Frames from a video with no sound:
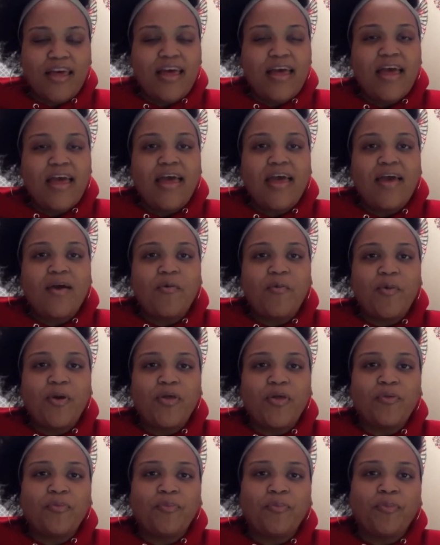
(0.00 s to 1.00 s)
And
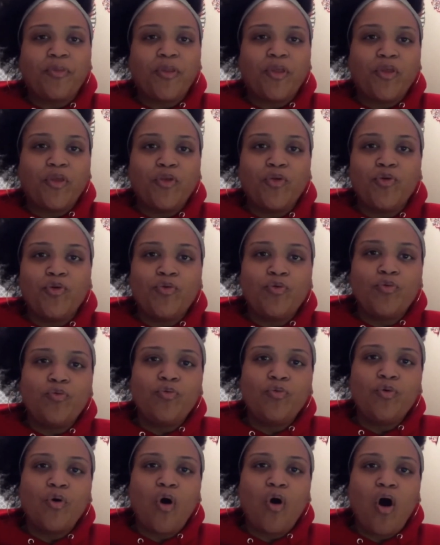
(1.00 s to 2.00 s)
when you
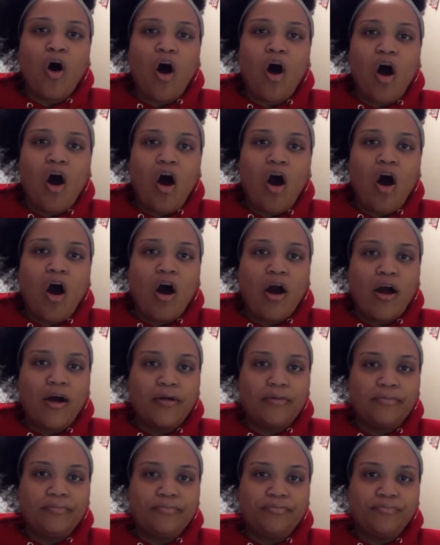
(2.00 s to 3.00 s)
are
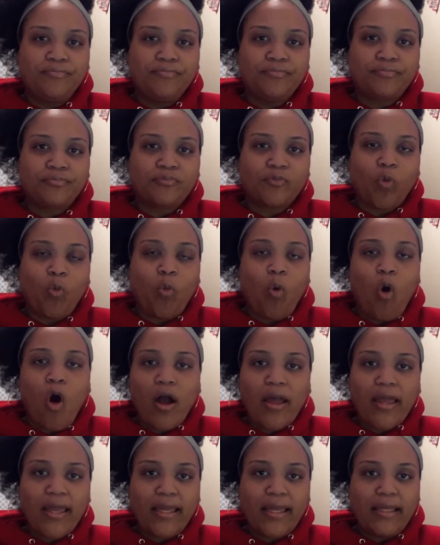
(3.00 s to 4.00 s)

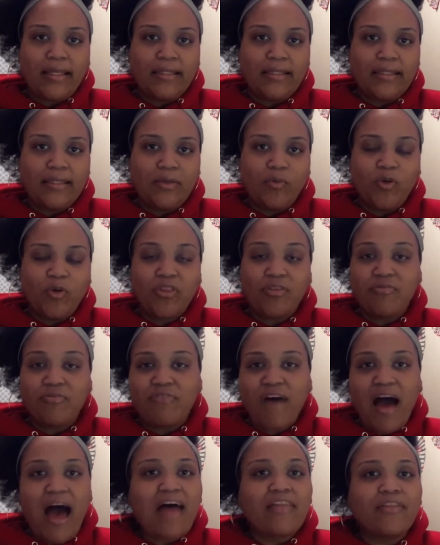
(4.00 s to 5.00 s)
walking with the
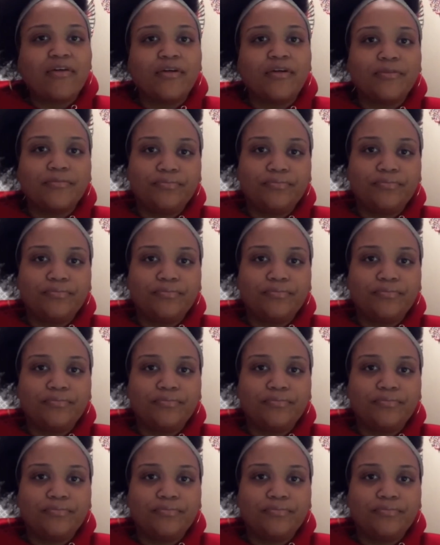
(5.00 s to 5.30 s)
Father,